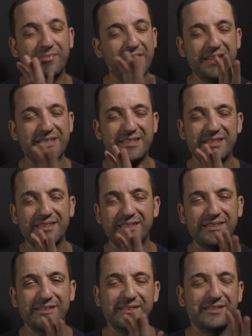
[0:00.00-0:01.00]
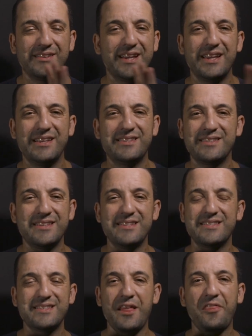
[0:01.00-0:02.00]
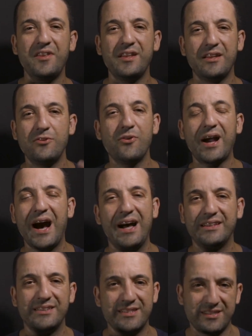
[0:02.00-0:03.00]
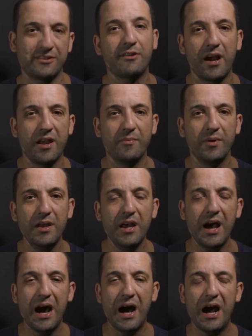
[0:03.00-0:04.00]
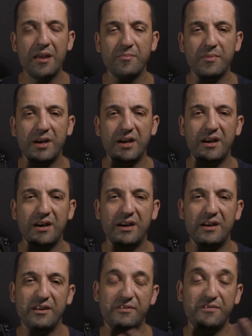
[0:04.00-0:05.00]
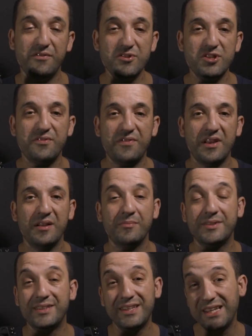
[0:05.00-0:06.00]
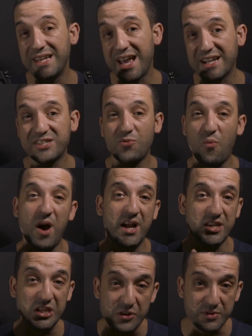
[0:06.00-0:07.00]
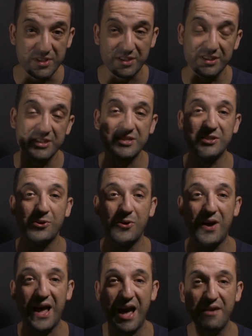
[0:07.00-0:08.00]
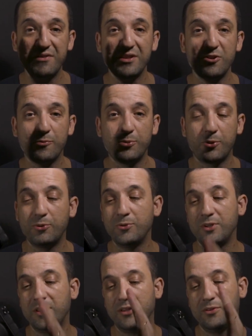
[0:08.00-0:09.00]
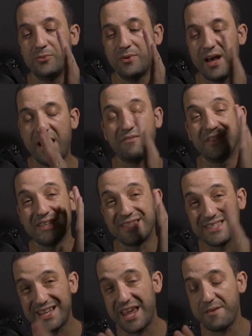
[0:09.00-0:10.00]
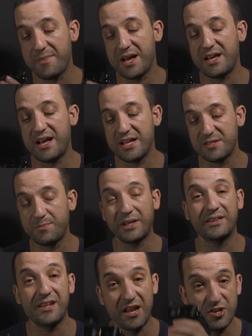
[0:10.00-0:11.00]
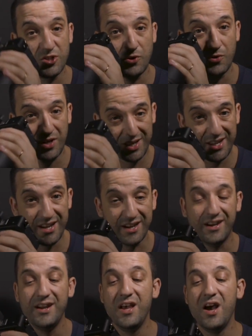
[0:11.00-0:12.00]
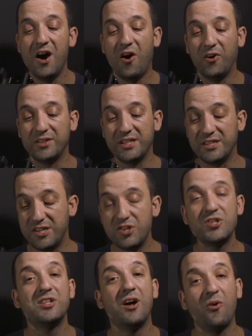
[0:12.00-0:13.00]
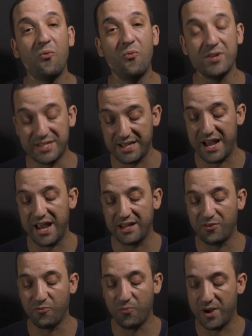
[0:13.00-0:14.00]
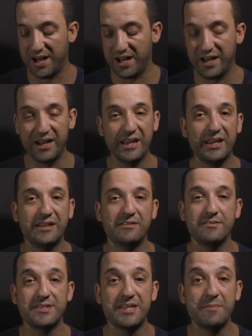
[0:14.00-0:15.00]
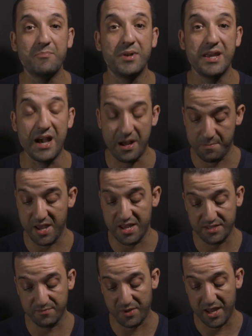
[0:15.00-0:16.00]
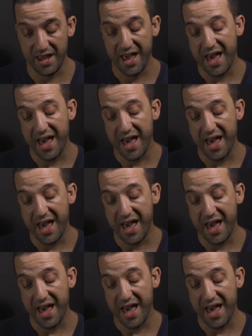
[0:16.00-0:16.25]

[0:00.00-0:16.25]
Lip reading: It's something that you can't describe. I'm a Fujifilm TX1 user, so having the opportunity to have the same aspect ratio here on the digital side, well, it simply amazed me.